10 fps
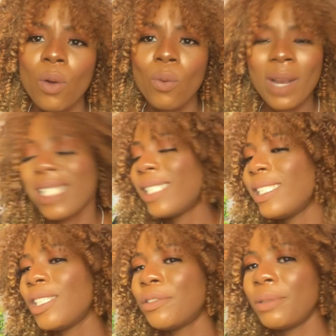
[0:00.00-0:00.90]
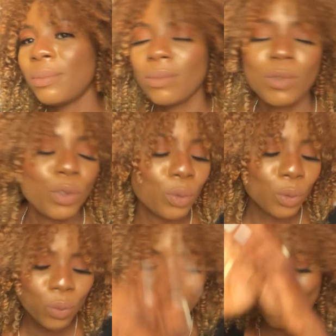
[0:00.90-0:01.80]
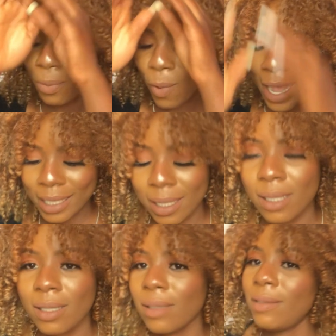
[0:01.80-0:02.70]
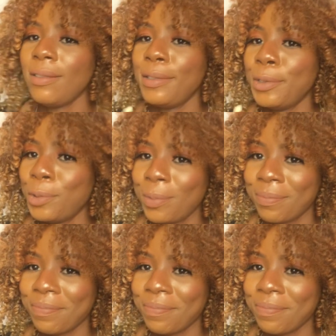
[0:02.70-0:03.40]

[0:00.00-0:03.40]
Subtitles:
whitening cream, you whites. No.